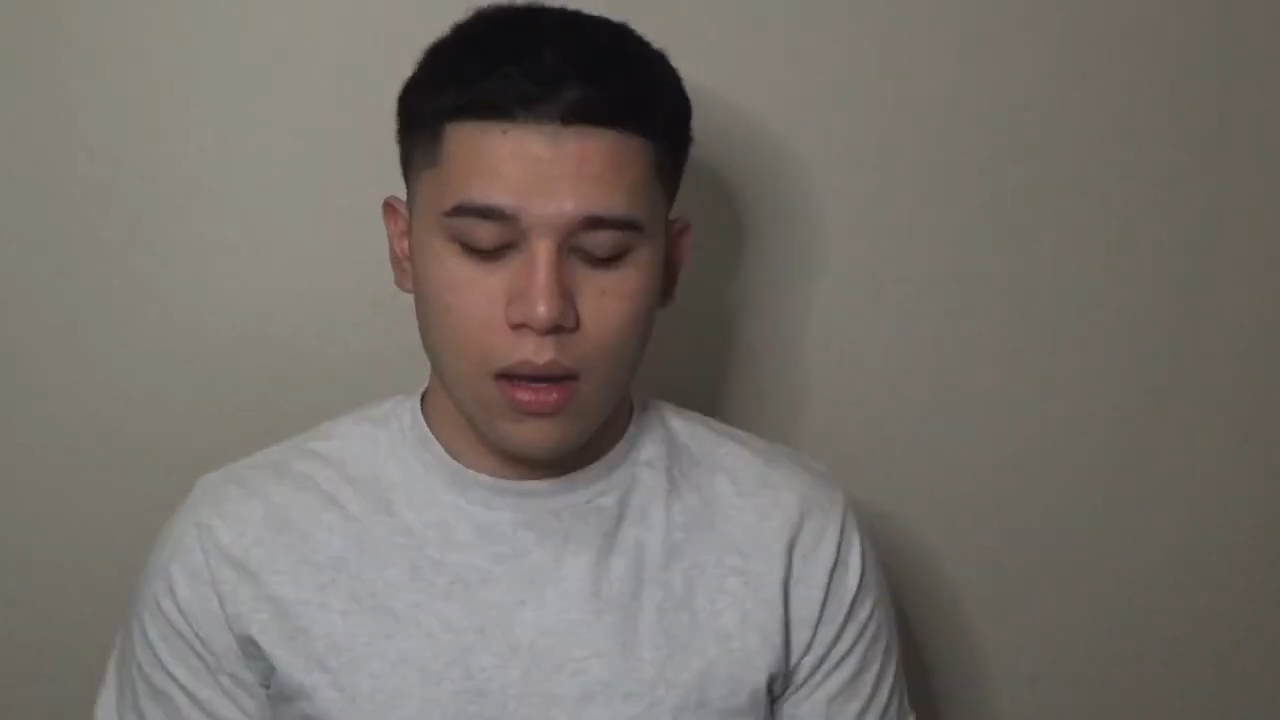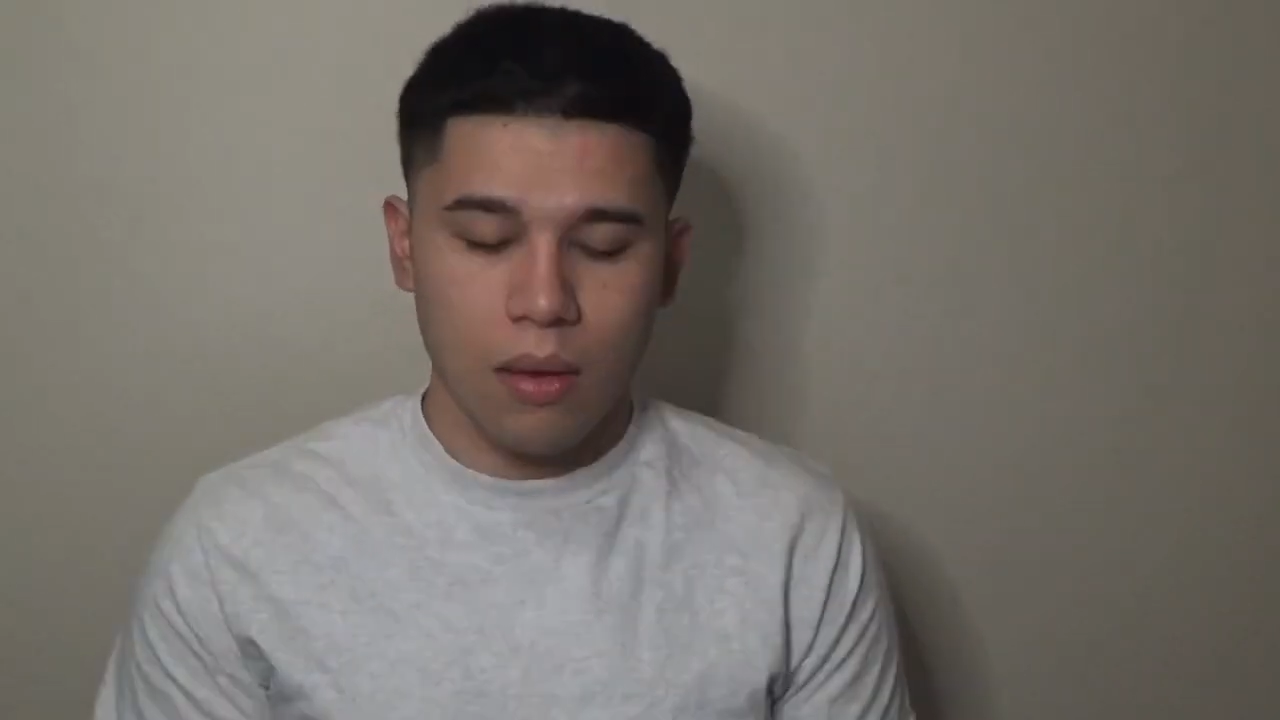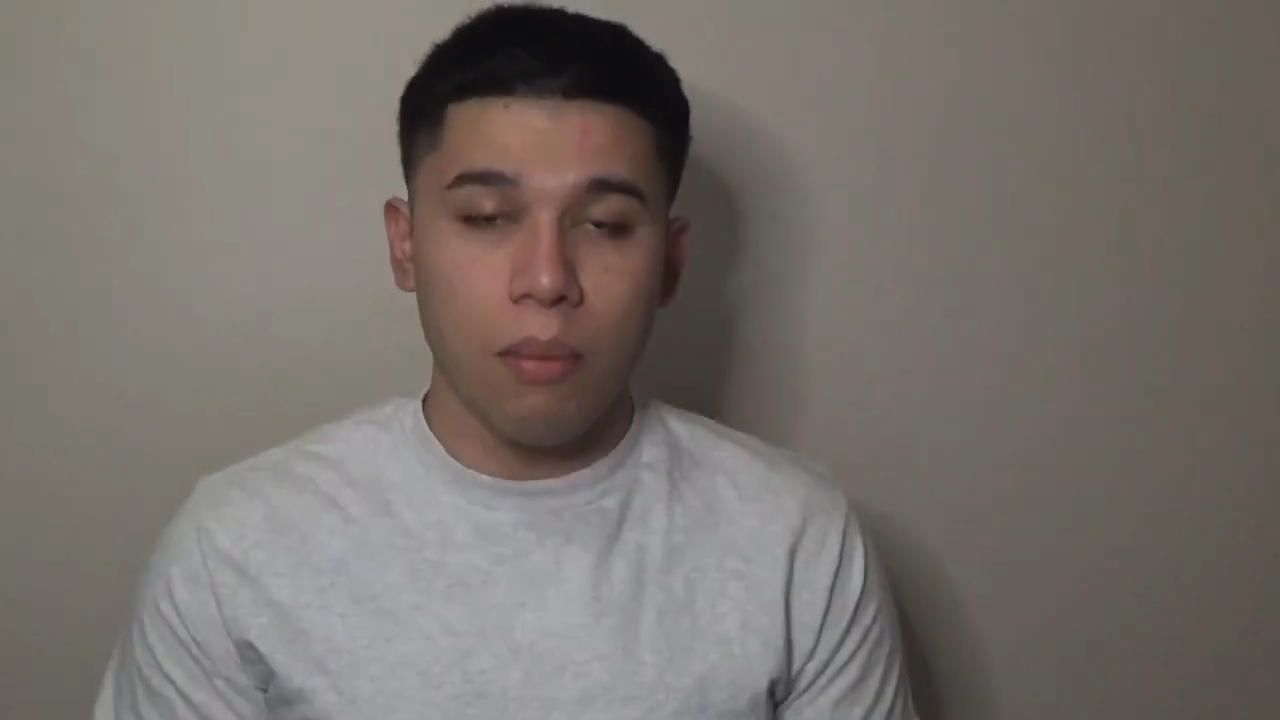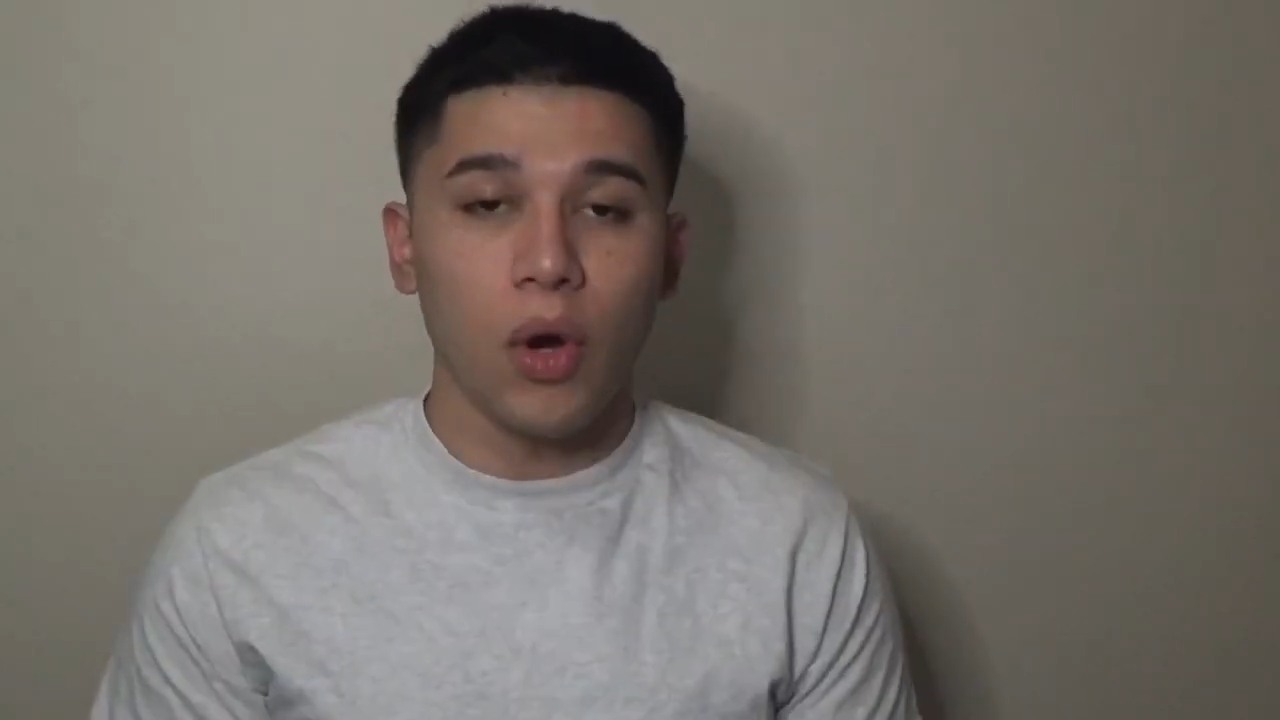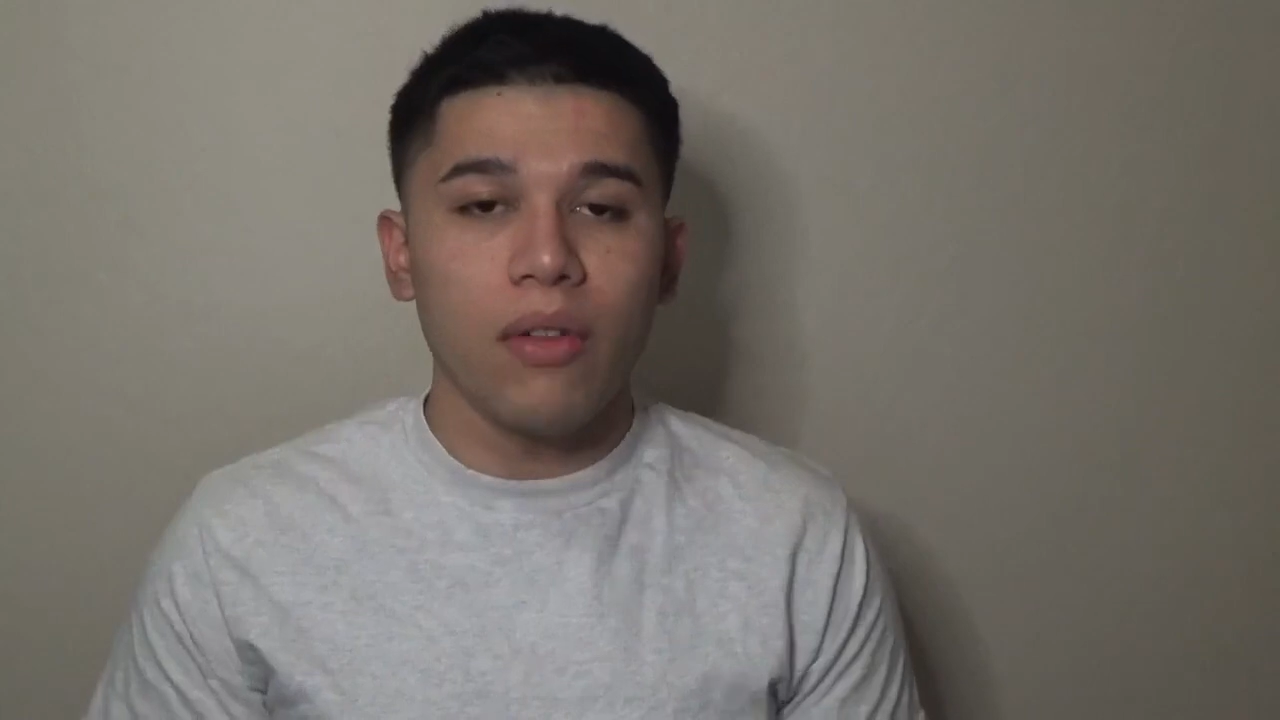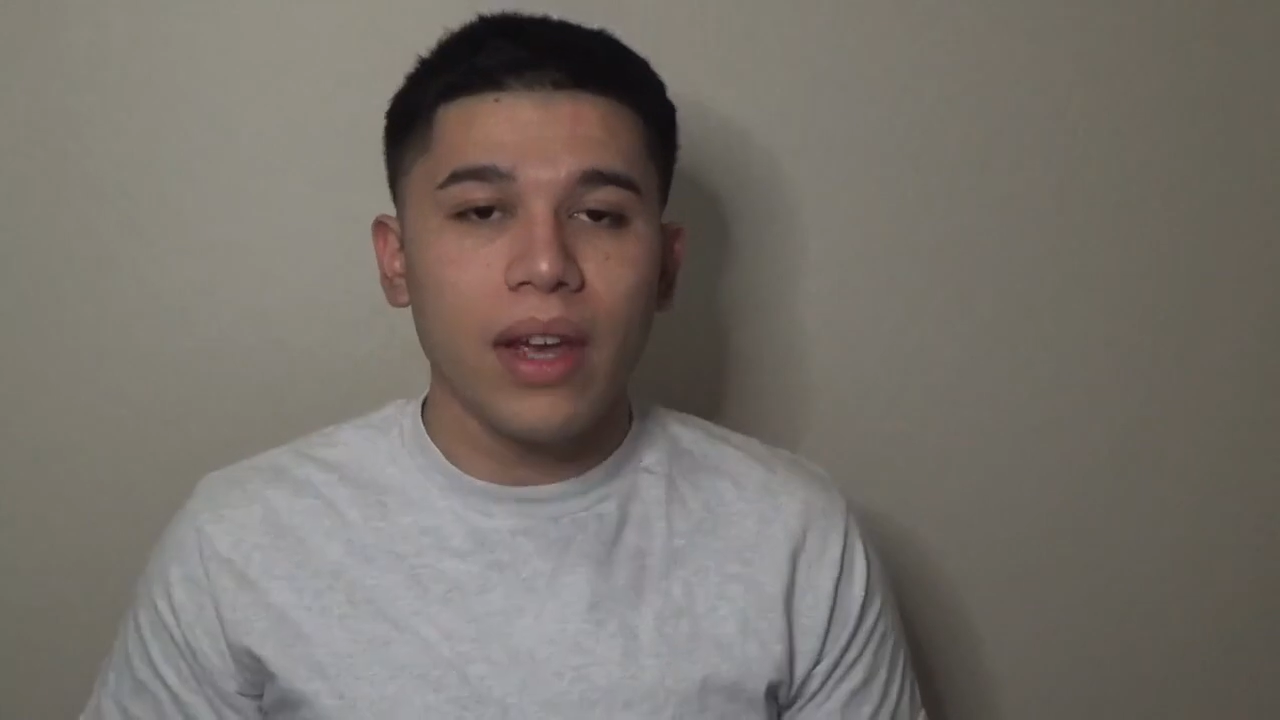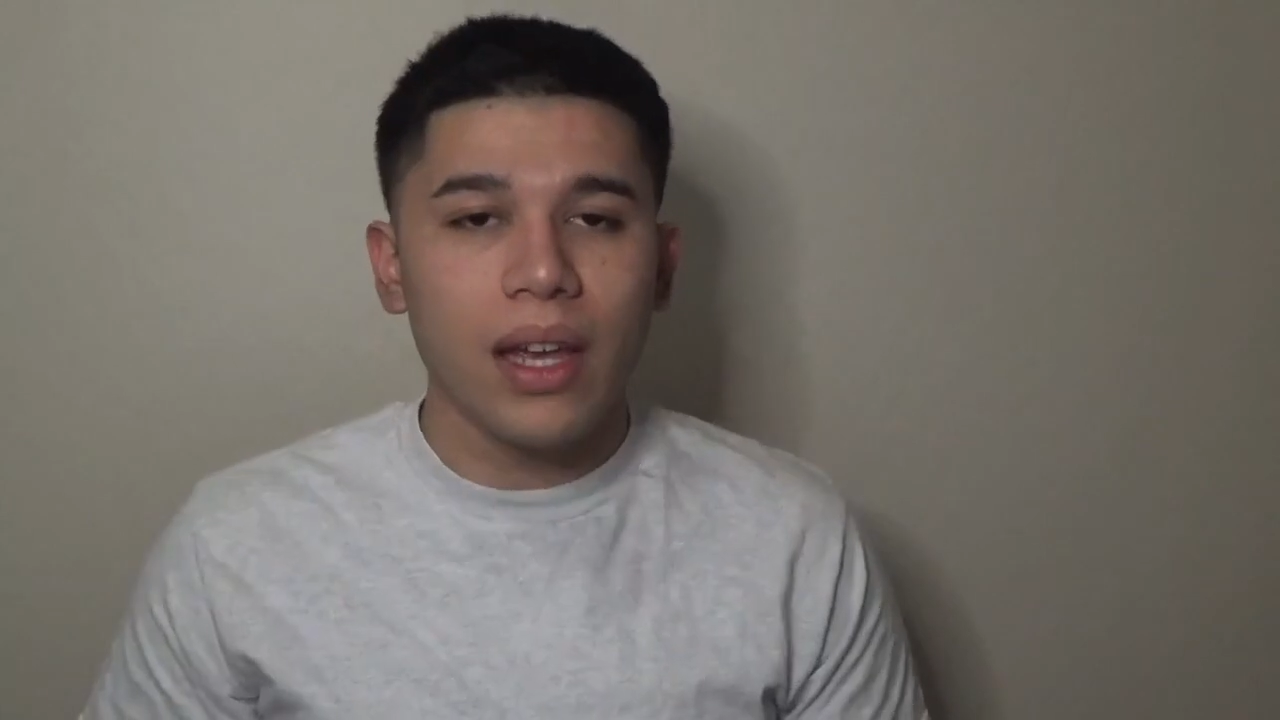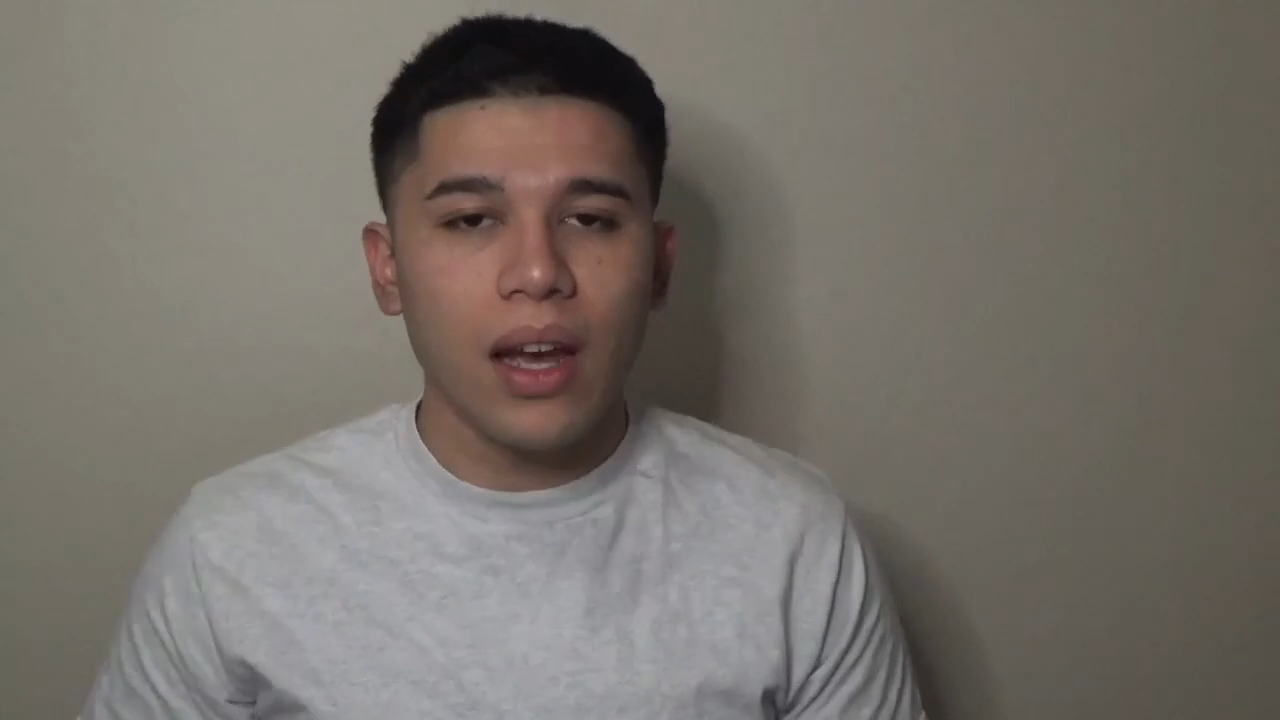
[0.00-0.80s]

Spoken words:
motivate